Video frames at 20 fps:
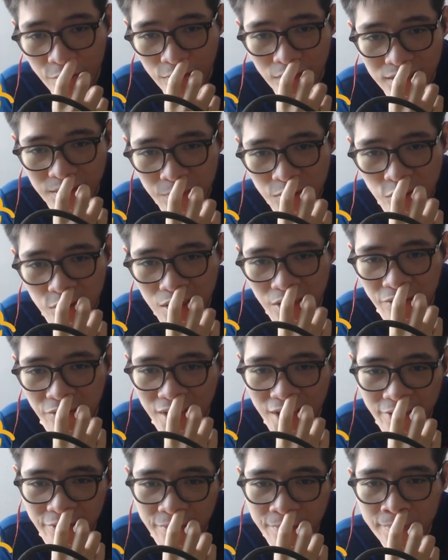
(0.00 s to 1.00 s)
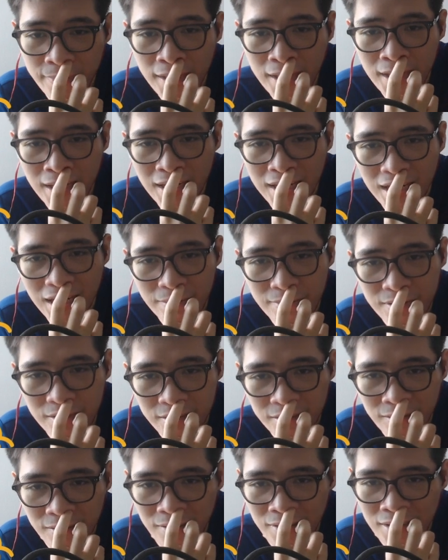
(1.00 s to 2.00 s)
Let's bishop d5, knight
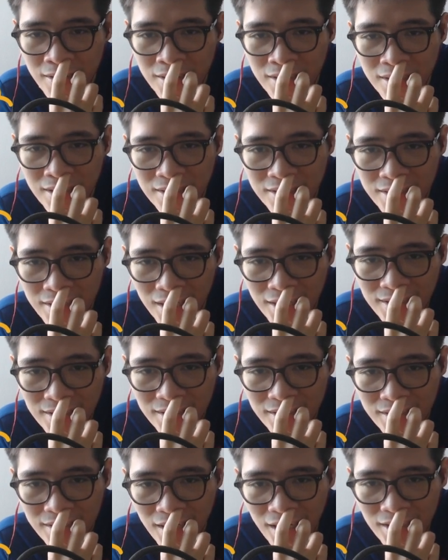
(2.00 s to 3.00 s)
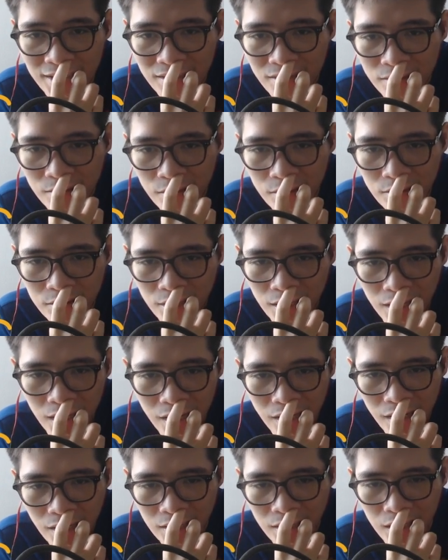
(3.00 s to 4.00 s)
2, take here,
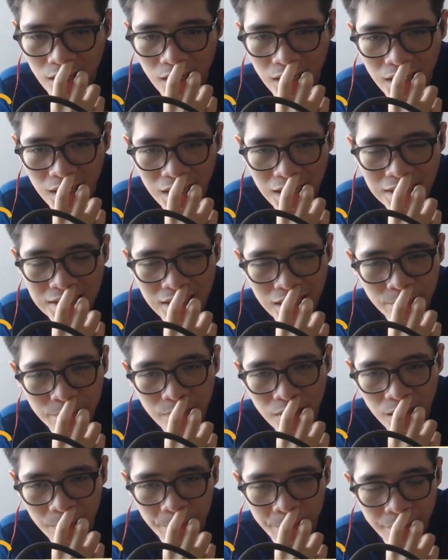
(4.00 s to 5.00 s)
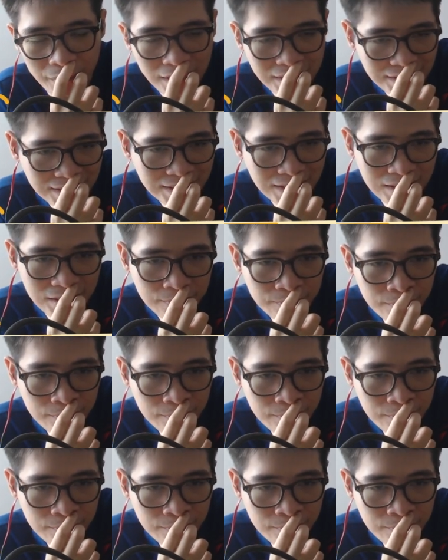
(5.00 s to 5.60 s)
and he is up a piece.